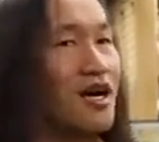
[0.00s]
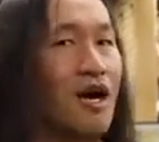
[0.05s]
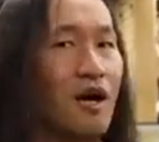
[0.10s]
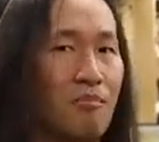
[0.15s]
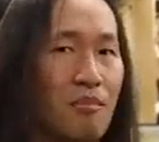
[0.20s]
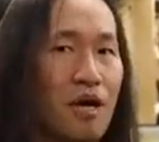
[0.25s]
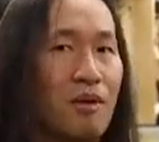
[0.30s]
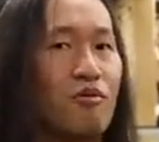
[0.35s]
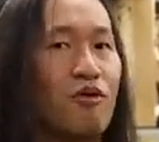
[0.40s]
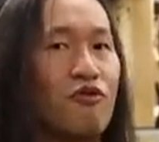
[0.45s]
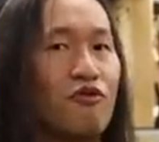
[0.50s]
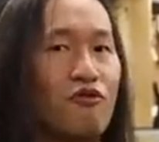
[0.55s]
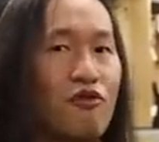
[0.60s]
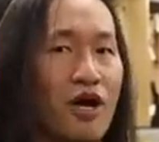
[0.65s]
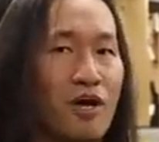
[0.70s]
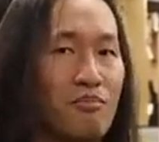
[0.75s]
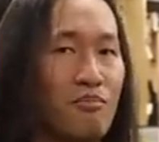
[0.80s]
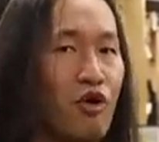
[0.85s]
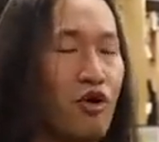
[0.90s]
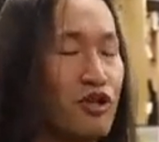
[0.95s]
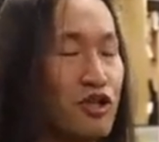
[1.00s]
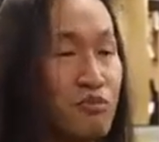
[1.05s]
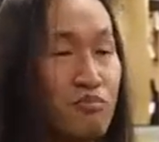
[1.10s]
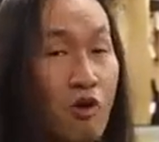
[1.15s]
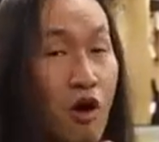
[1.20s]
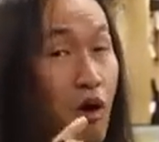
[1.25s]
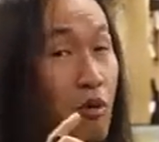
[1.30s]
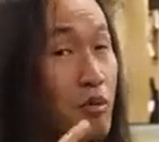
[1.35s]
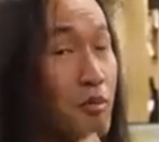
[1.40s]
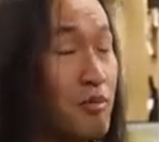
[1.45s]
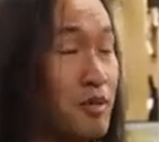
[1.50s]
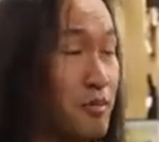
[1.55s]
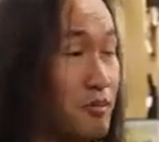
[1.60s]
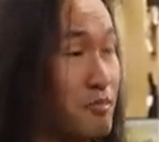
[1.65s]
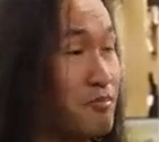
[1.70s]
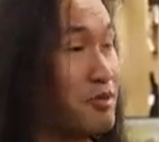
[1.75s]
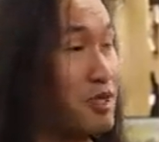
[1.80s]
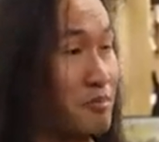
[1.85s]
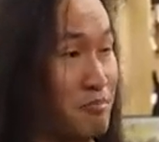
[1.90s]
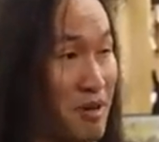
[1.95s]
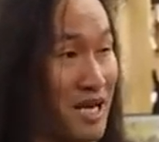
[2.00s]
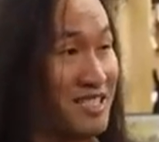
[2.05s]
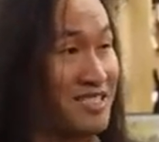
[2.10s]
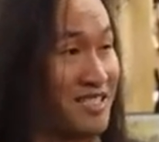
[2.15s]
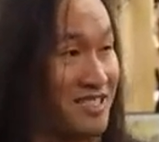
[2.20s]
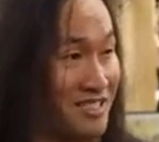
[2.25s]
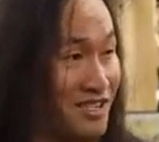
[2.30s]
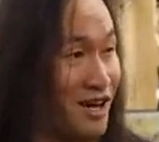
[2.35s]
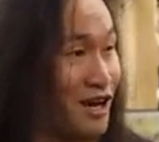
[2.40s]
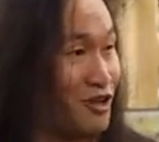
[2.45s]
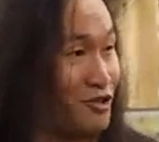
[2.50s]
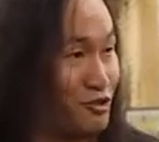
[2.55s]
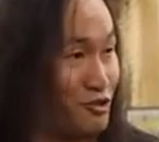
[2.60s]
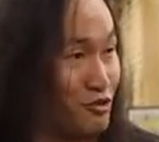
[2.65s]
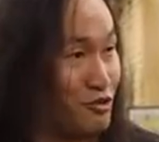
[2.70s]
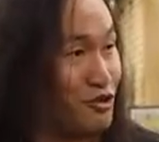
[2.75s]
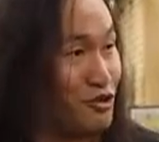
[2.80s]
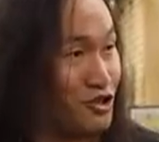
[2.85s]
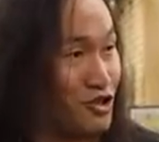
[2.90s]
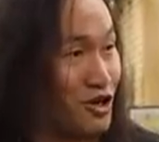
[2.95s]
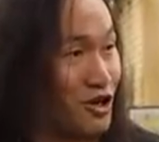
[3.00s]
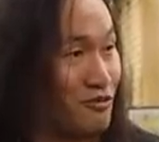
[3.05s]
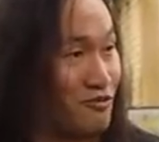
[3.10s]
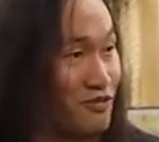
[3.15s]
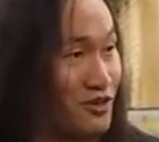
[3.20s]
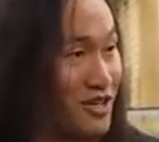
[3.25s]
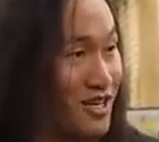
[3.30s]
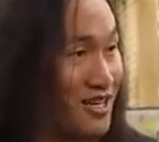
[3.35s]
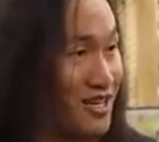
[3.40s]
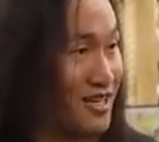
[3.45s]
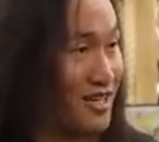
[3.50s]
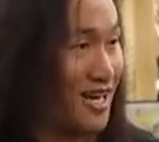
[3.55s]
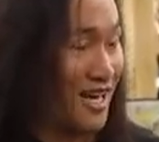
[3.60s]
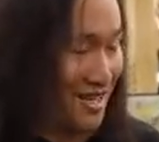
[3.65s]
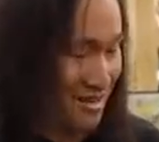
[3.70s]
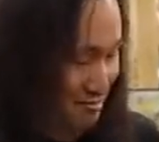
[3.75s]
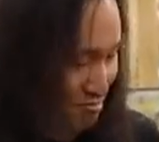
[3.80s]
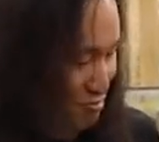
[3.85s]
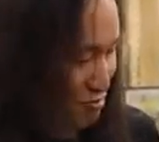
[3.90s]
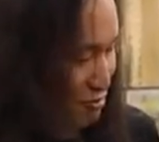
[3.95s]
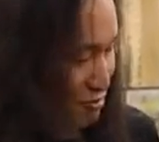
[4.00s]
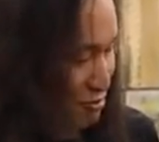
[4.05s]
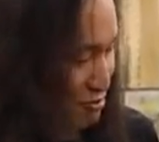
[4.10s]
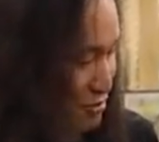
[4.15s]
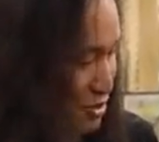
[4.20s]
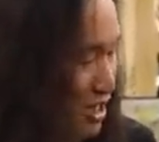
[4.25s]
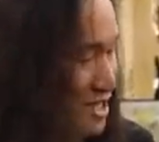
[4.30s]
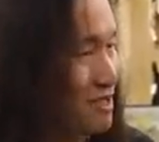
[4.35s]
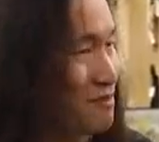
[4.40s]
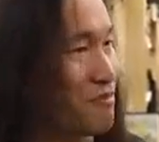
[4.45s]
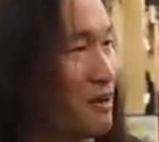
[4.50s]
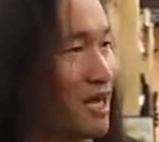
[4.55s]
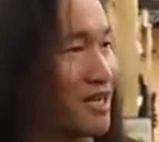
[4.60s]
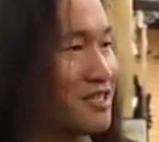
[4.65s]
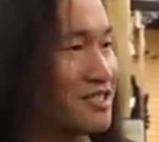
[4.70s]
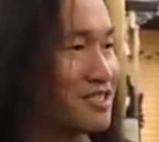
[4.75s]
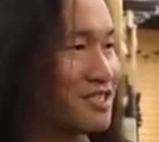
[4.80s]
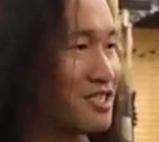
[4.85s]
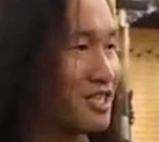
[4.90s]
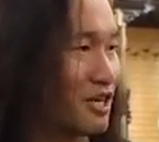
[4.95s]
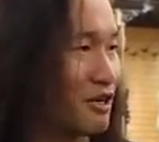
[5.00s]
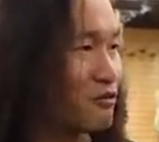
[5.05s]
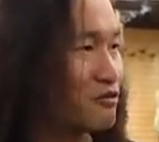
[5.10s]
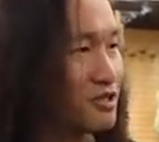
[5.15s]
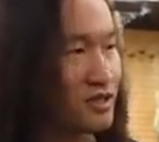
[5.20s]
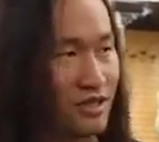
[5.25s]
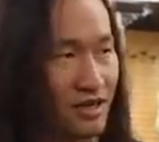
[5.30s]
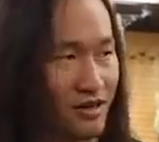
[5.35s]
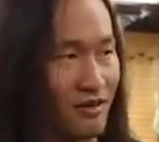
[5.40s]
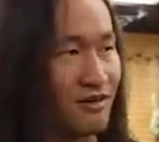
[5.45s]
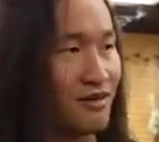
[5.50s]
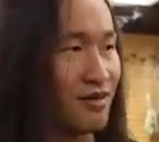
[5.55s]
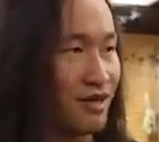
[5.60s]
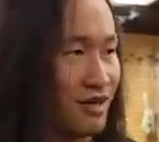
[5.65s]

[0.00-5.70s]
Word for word: a maple fretboard is probably the best guitar to do the job for that. And Jason Becker's skills, you know.